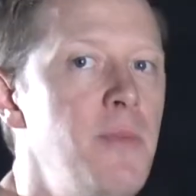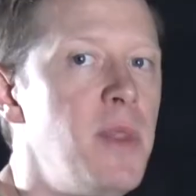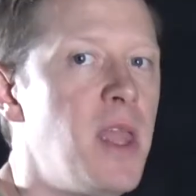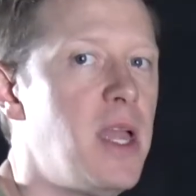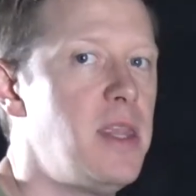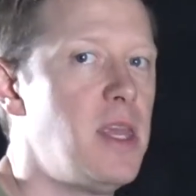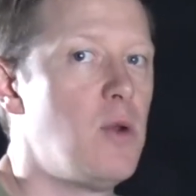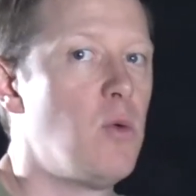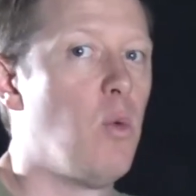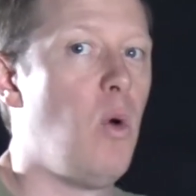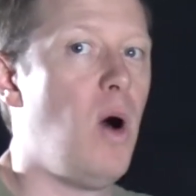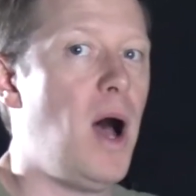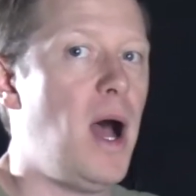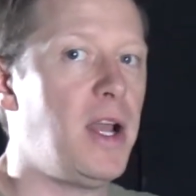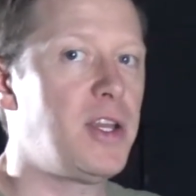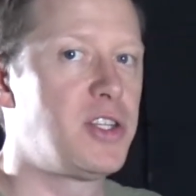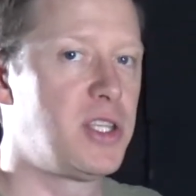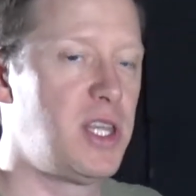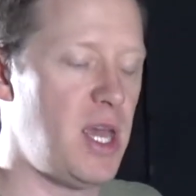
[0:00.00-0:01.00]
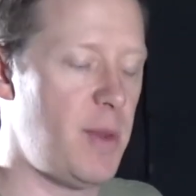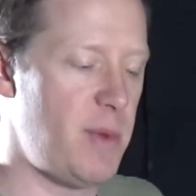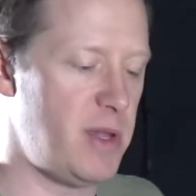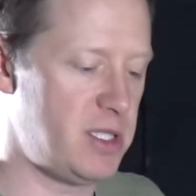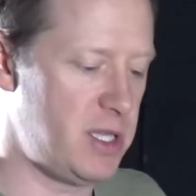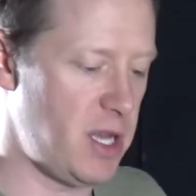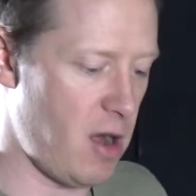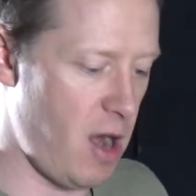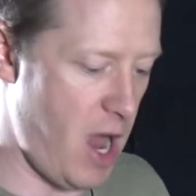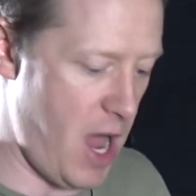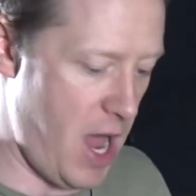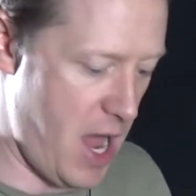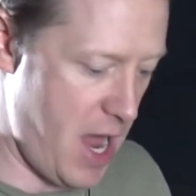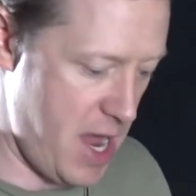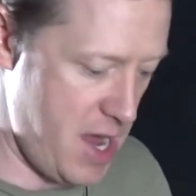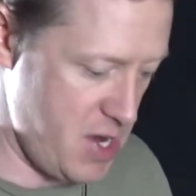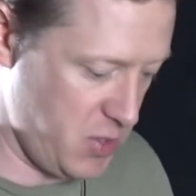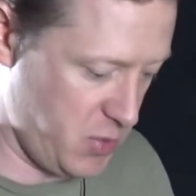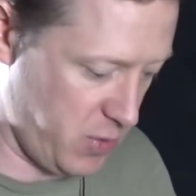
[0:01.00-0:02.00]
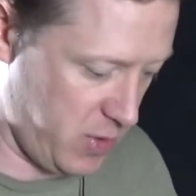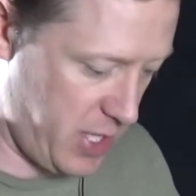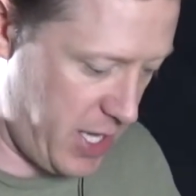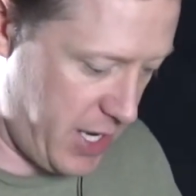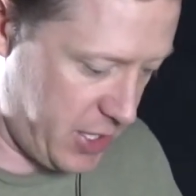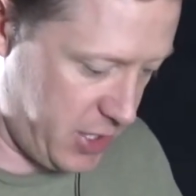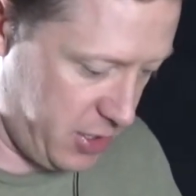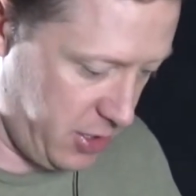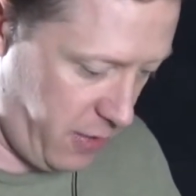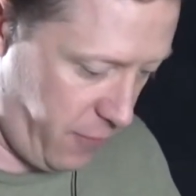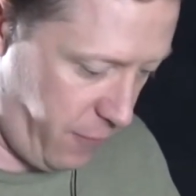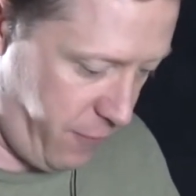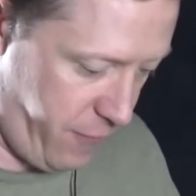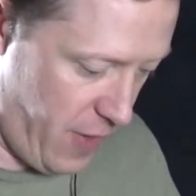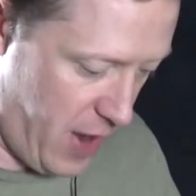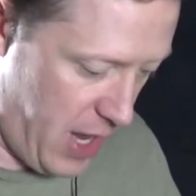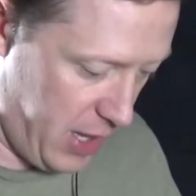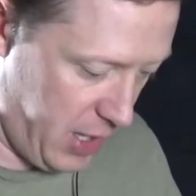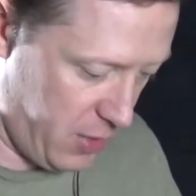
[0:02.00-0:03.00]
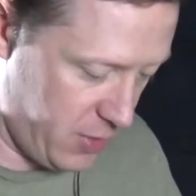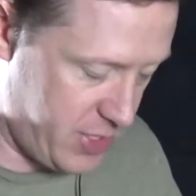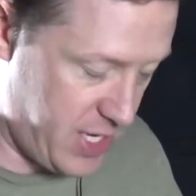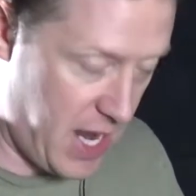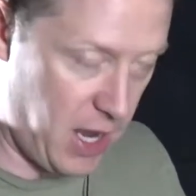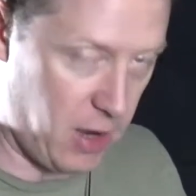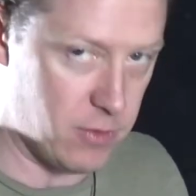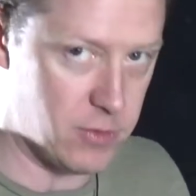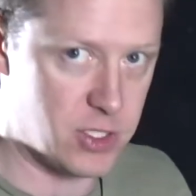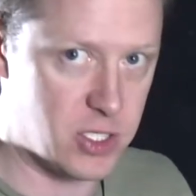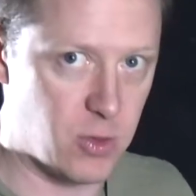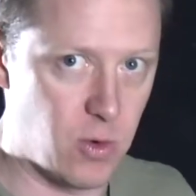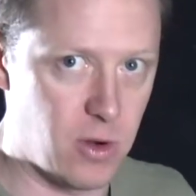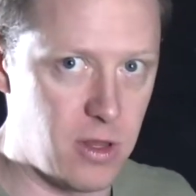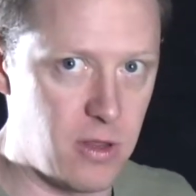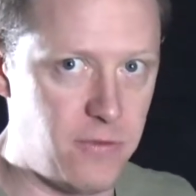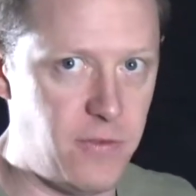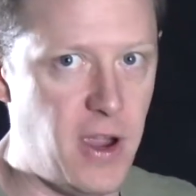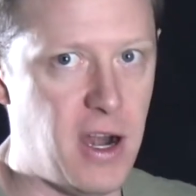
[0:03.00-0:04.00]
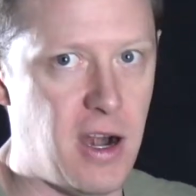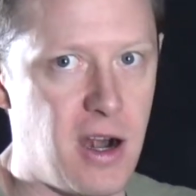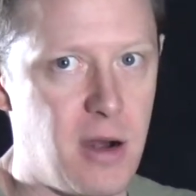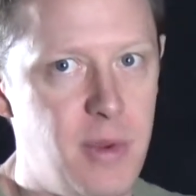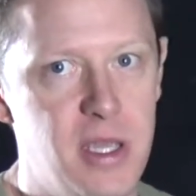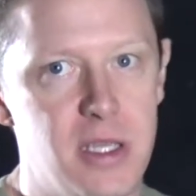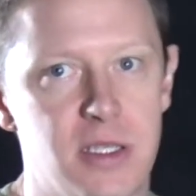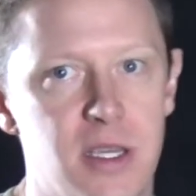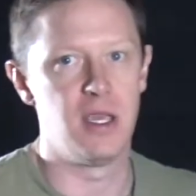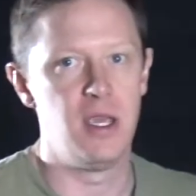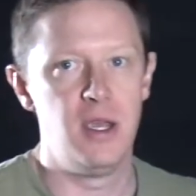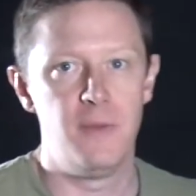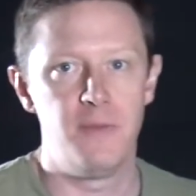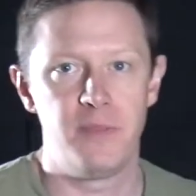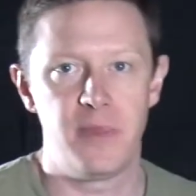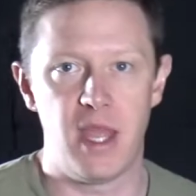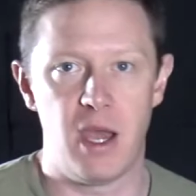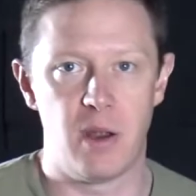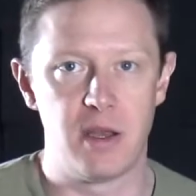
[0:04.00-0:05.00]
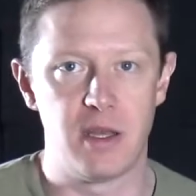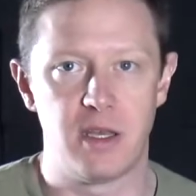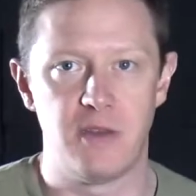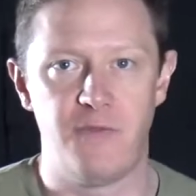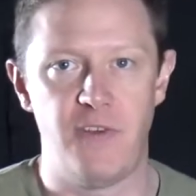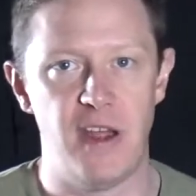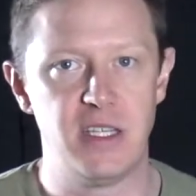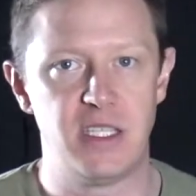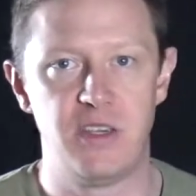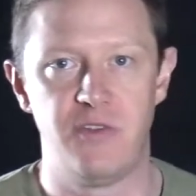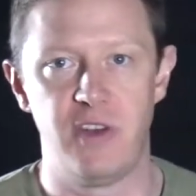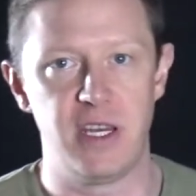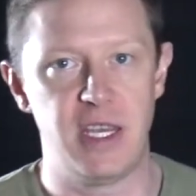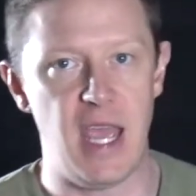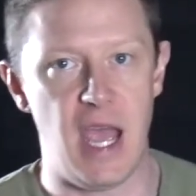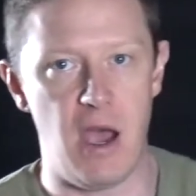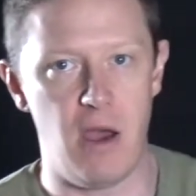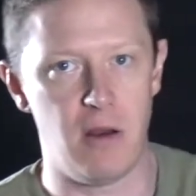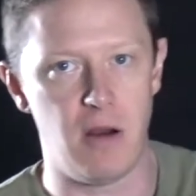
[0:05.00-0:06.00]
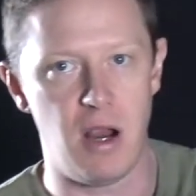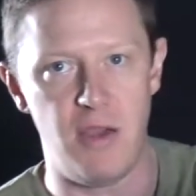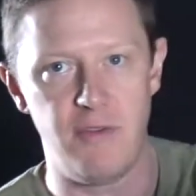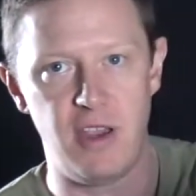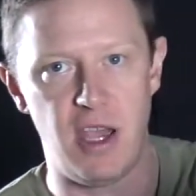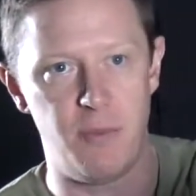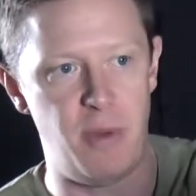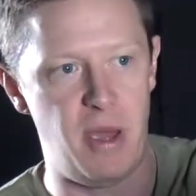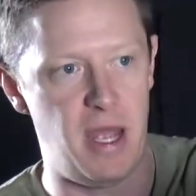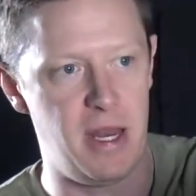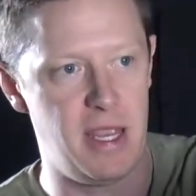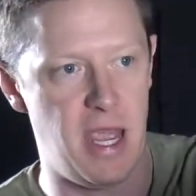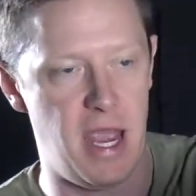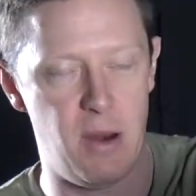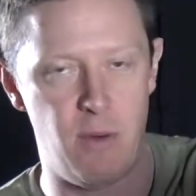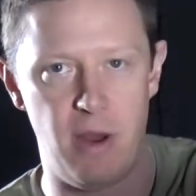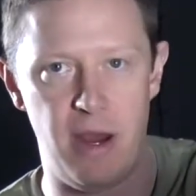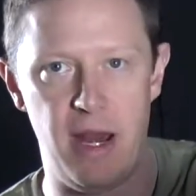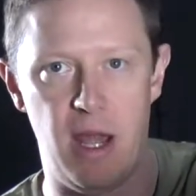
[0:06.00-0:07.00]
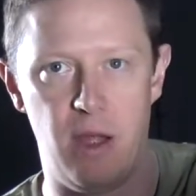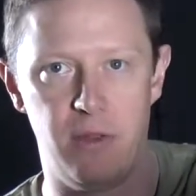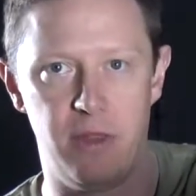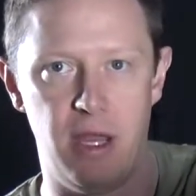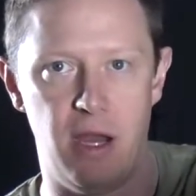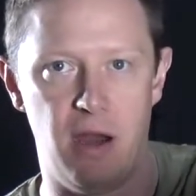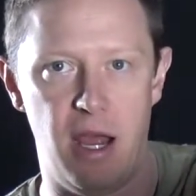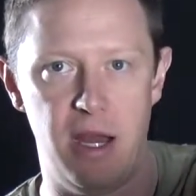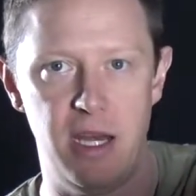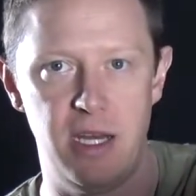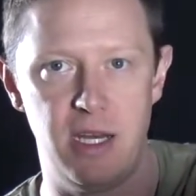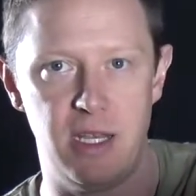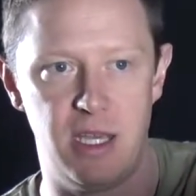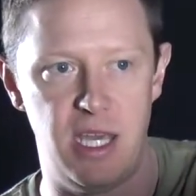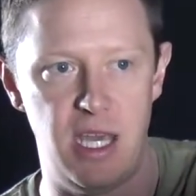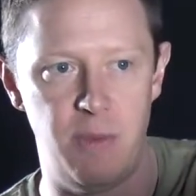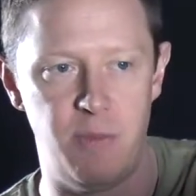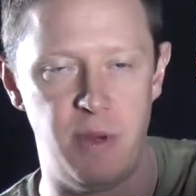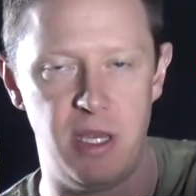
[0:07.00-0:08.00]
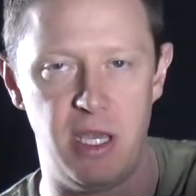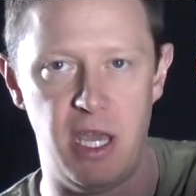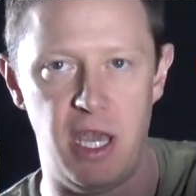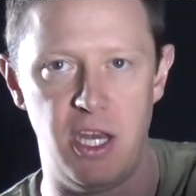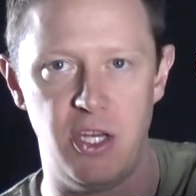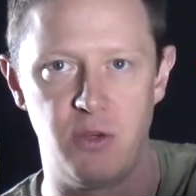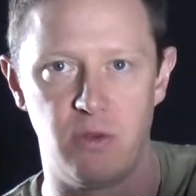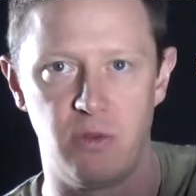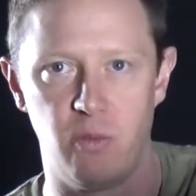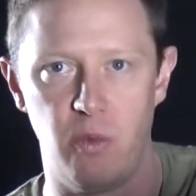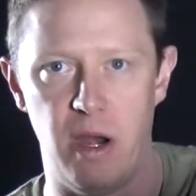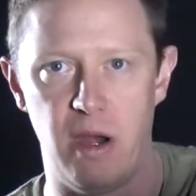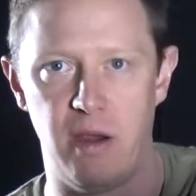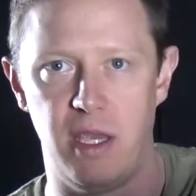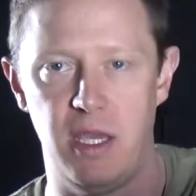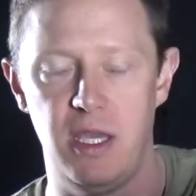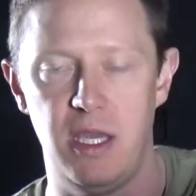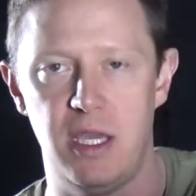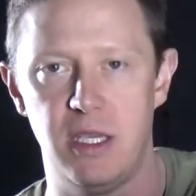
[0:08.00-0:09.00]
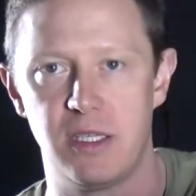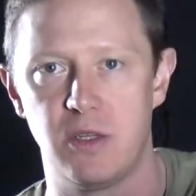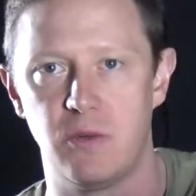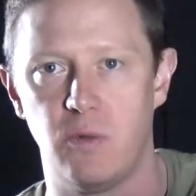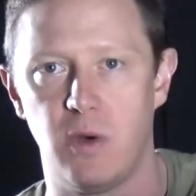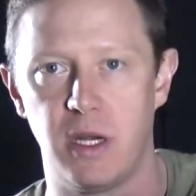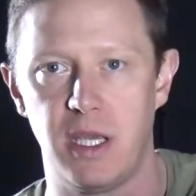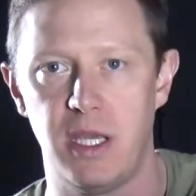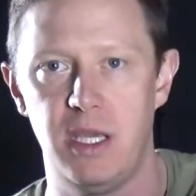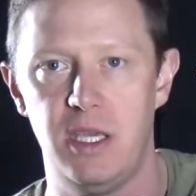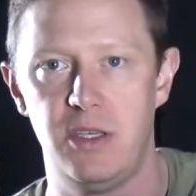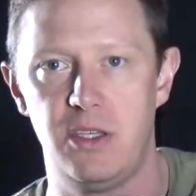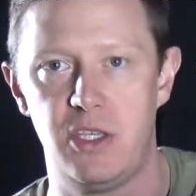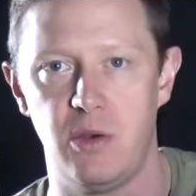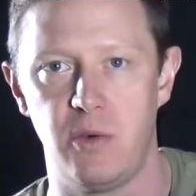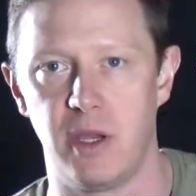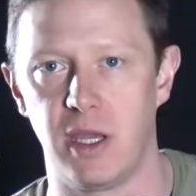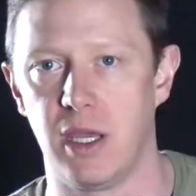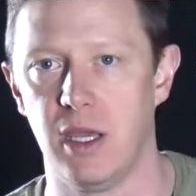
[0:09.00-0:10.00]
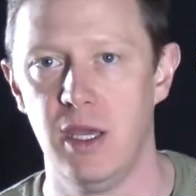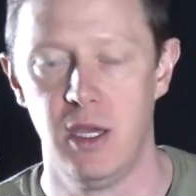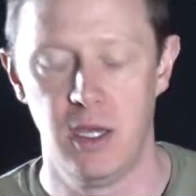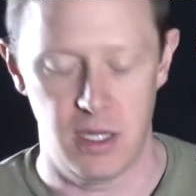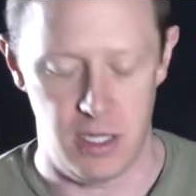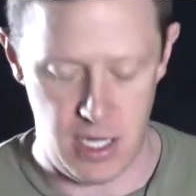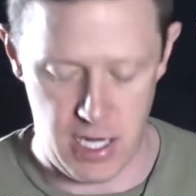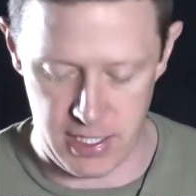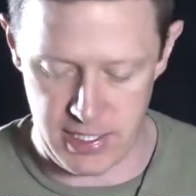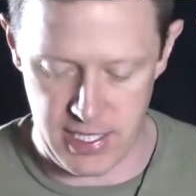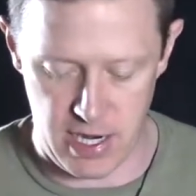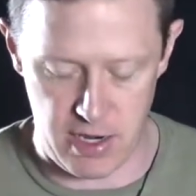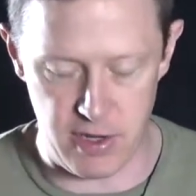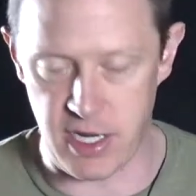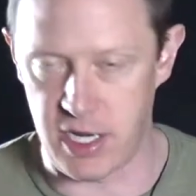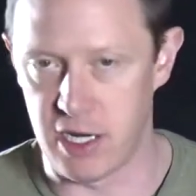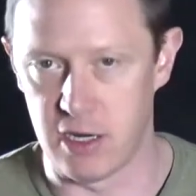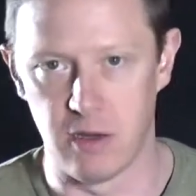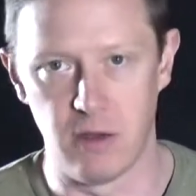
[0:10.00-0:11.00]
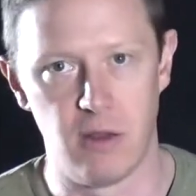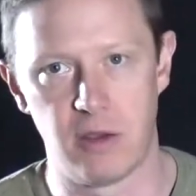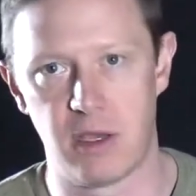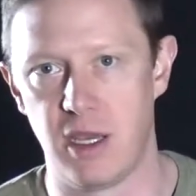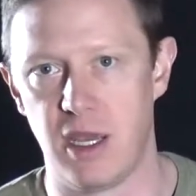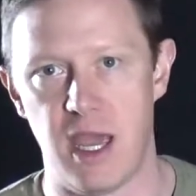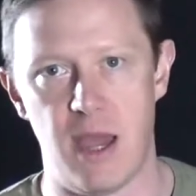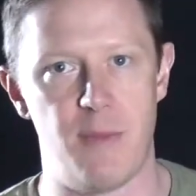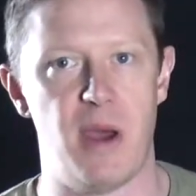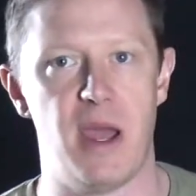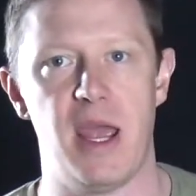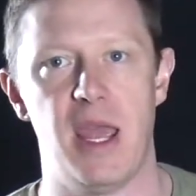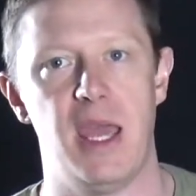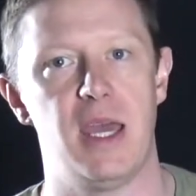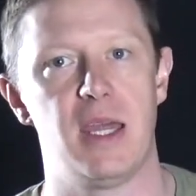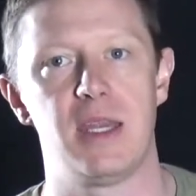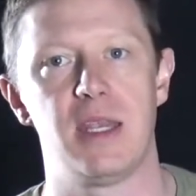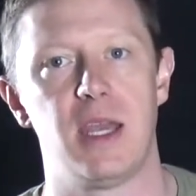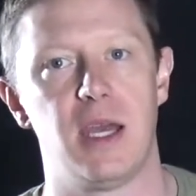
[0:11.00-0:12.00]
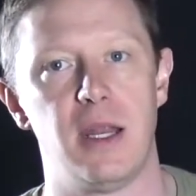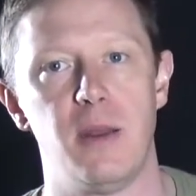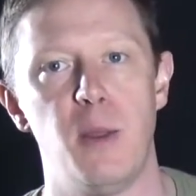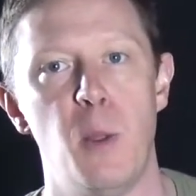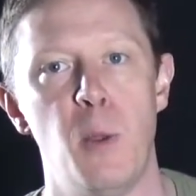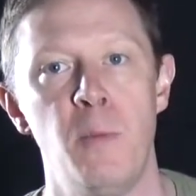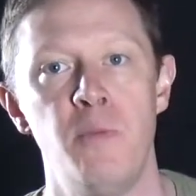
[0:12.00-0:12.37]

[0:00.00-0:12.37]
and then watch them as their eyes will actually follow down to where the firearm is. Now, in a defensive encounter, I've got bad guy right out there. I need to keep engaged with where he is and what he's doing, not down here looking at my handgun.